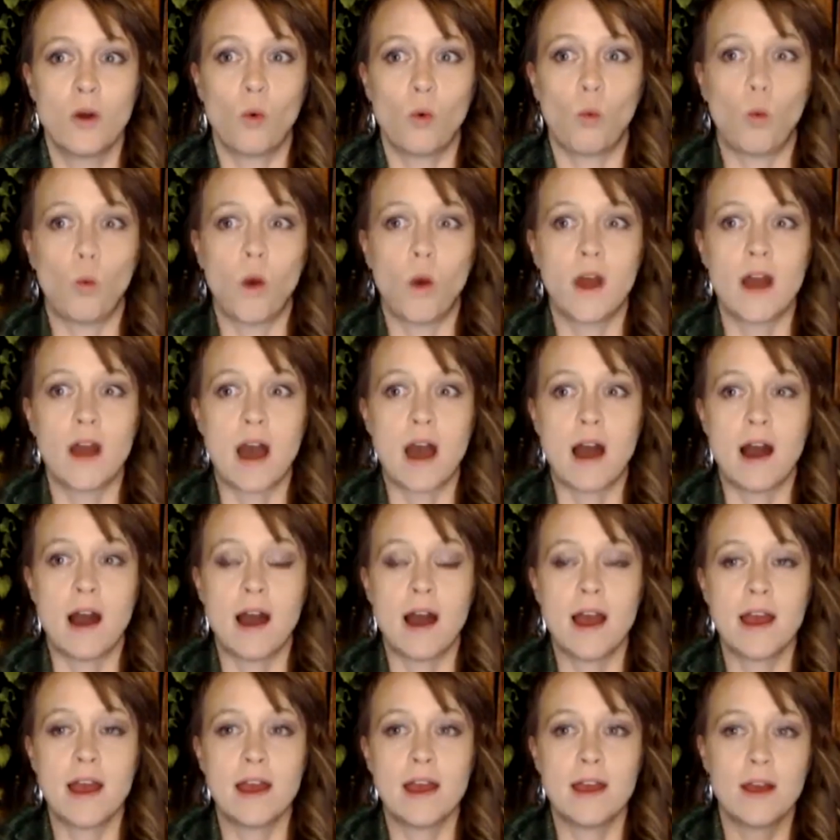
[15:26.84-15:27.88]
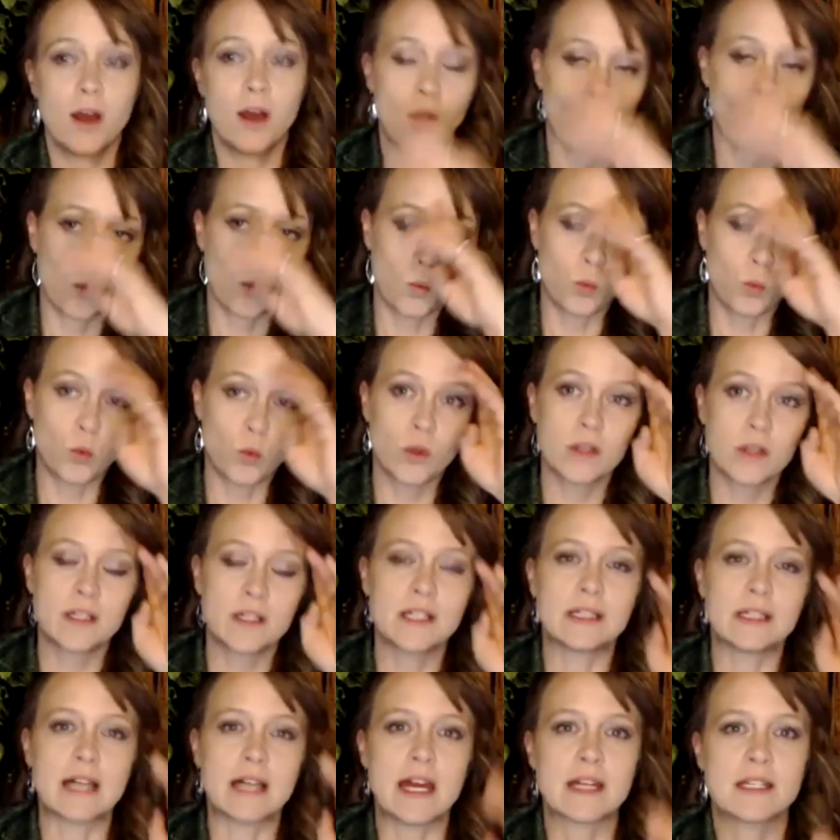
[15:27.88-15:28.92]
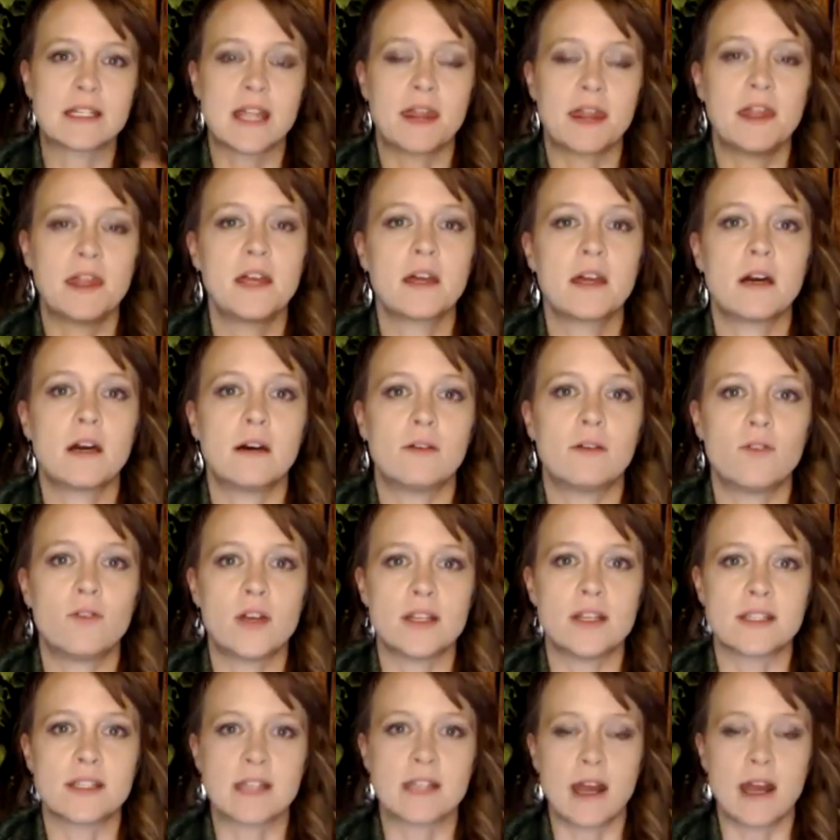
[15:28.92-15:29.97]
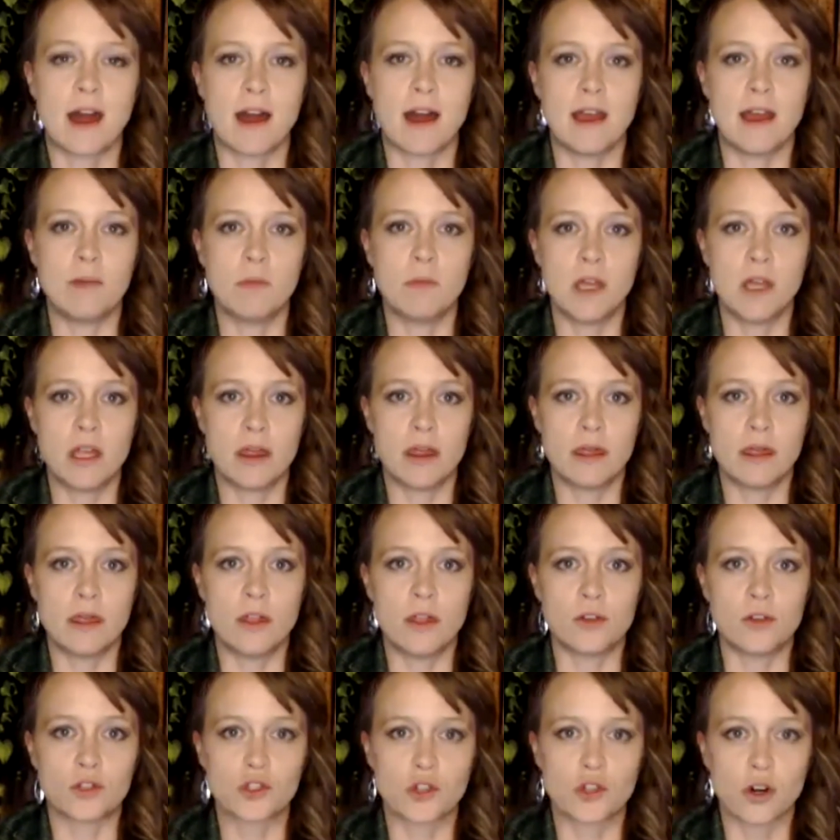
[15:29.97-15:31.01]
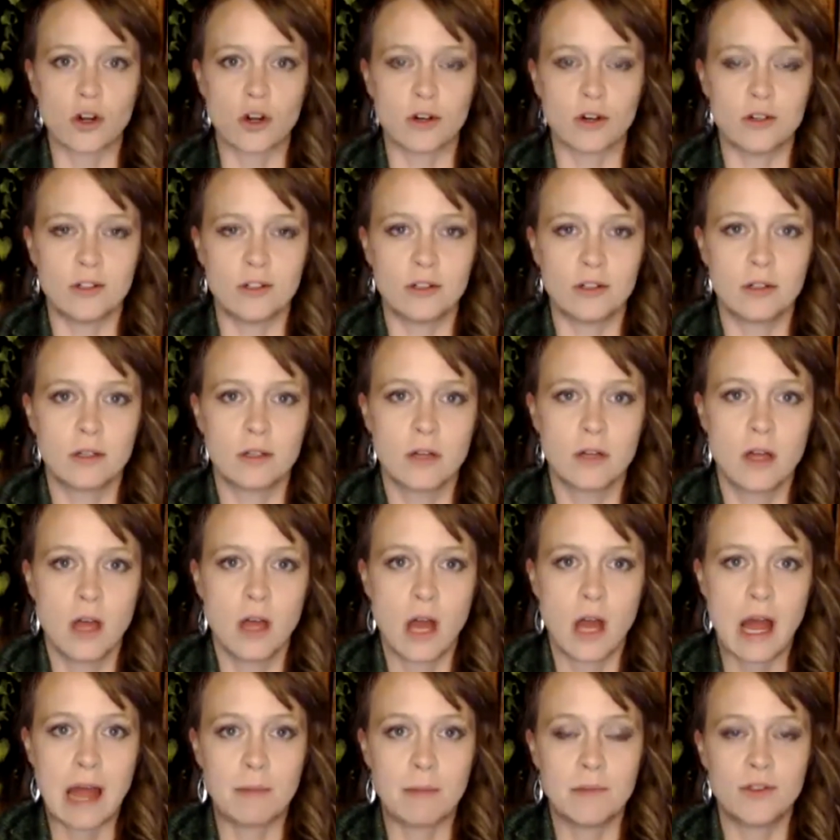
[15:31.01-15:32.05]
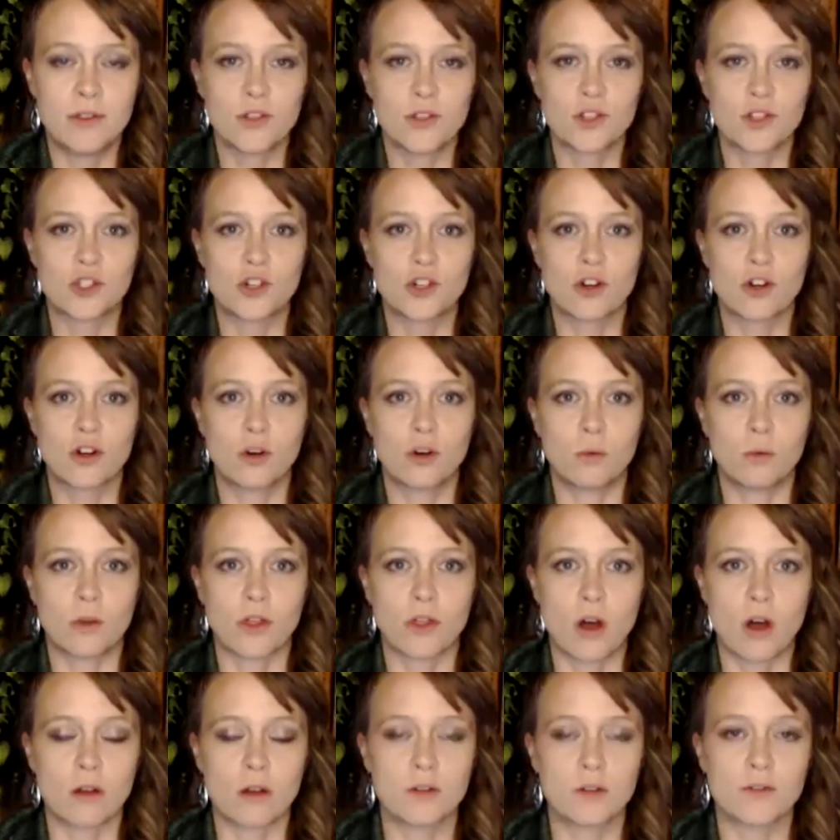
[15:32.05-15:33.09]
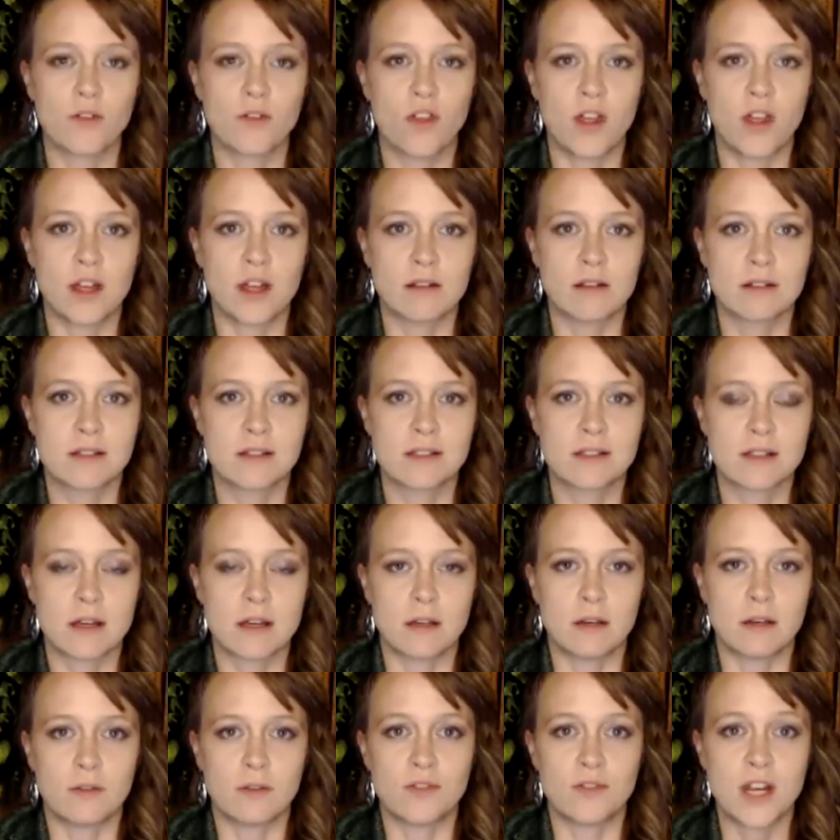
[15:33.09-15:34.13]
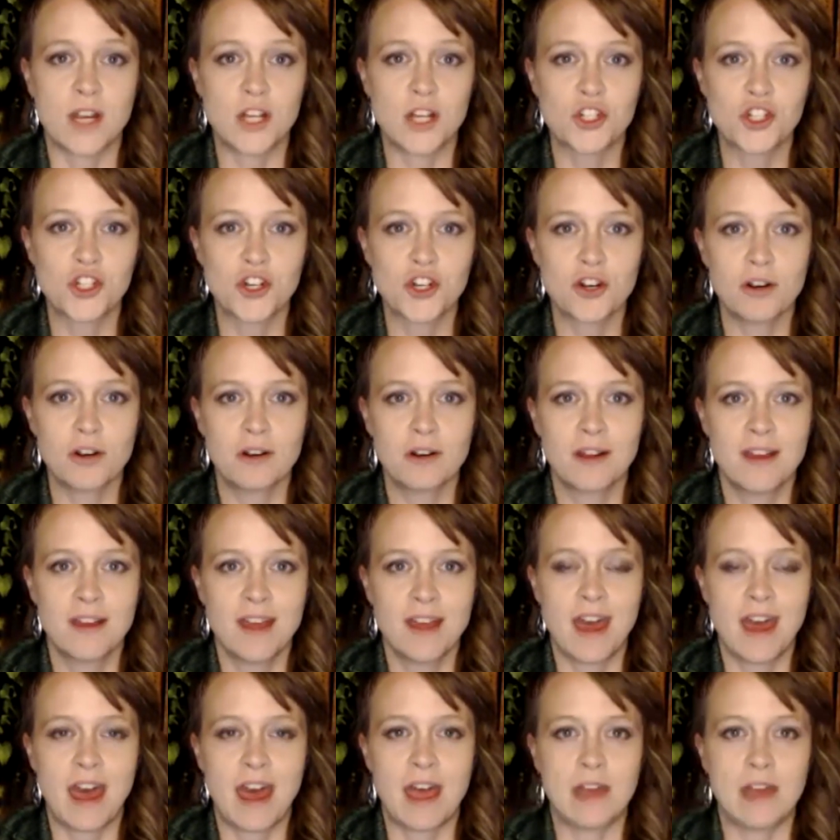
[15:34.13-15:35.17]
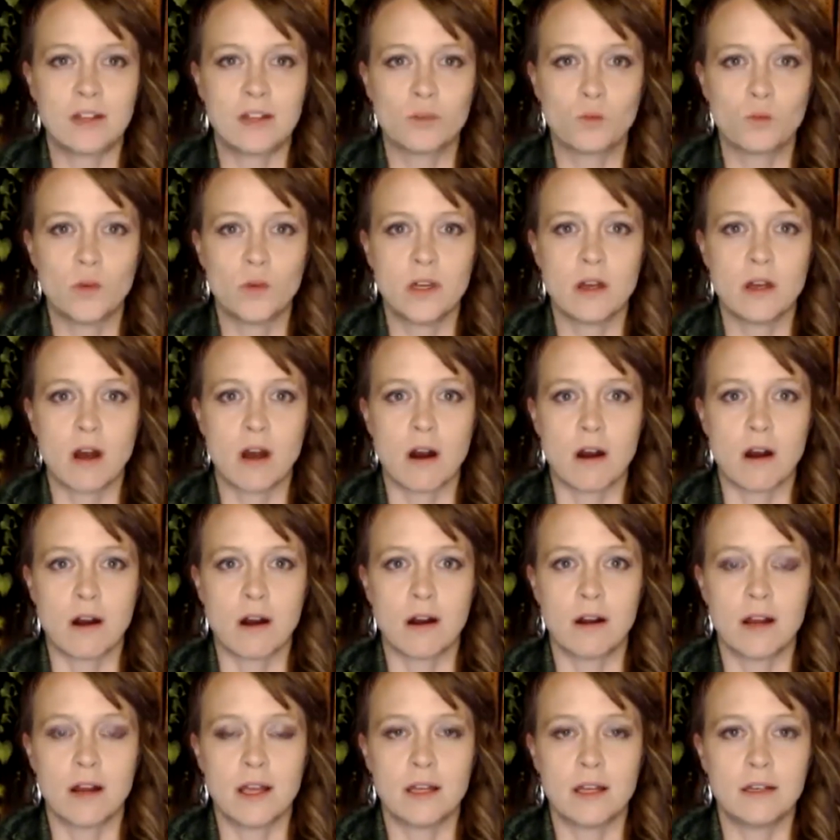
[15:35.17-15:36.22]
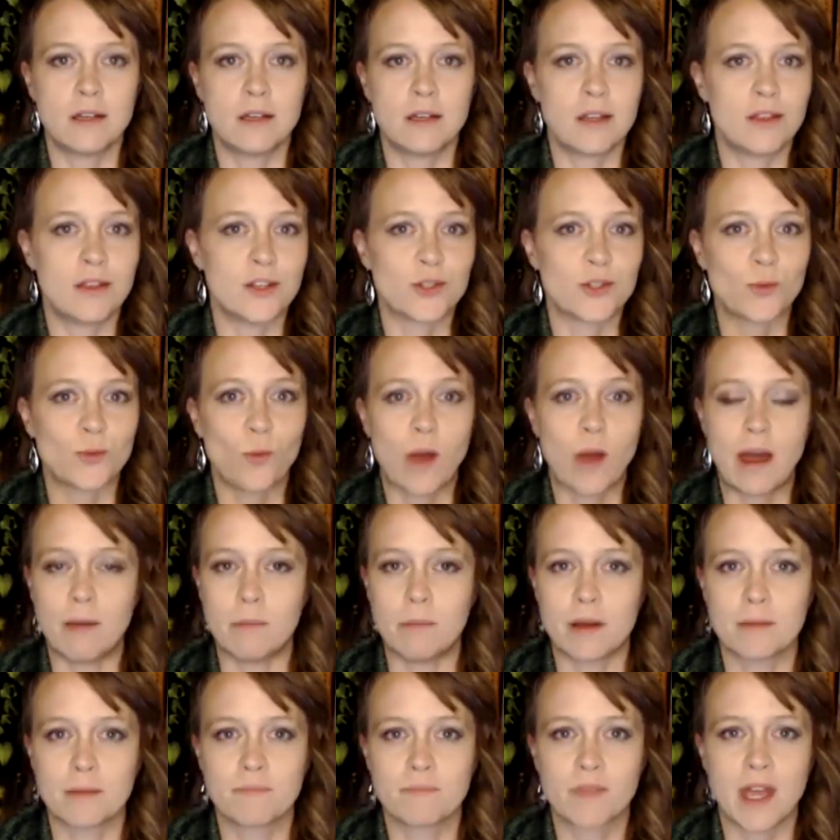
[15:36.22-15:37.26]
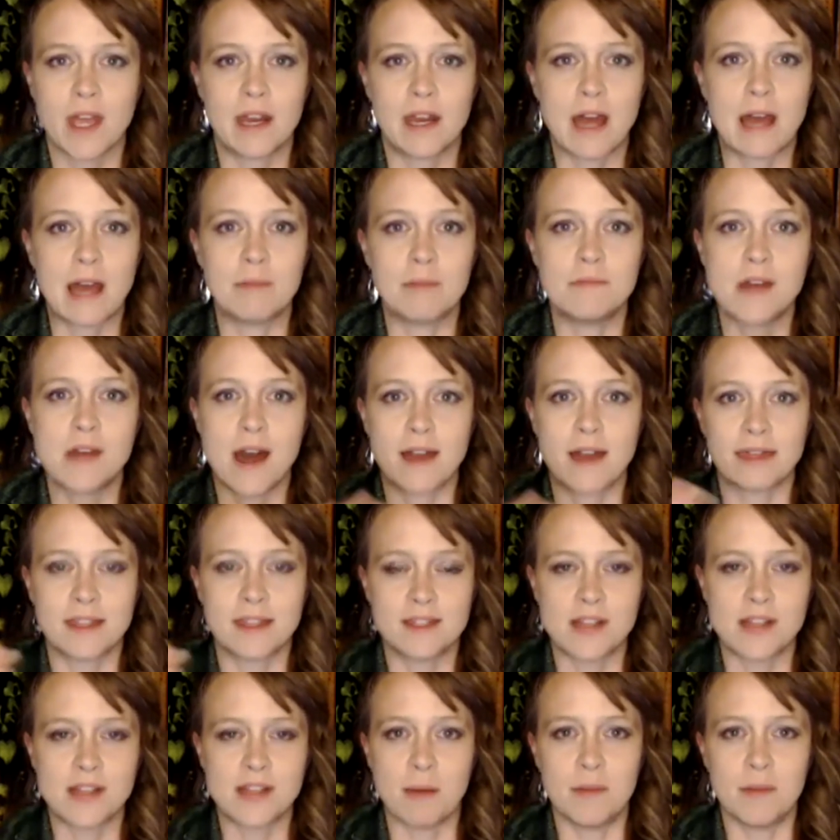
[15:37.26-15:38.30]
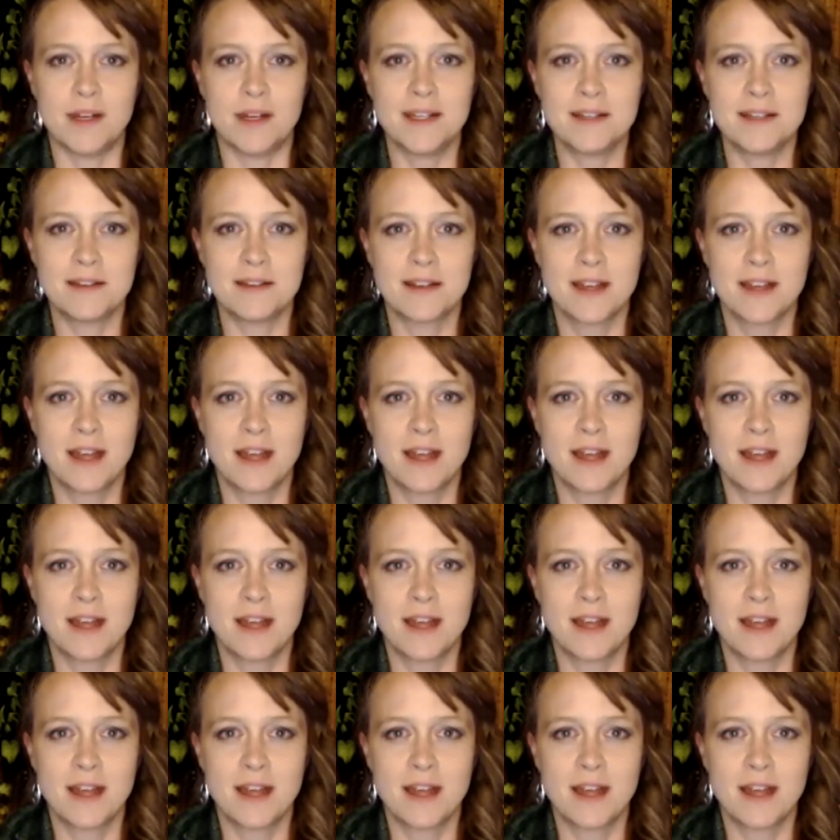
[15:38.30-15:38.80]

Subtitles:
what I really like to think of is that I'm in the circle. I'm in the circle with all of things of nature, and we are in this web, and I'm not the dominant.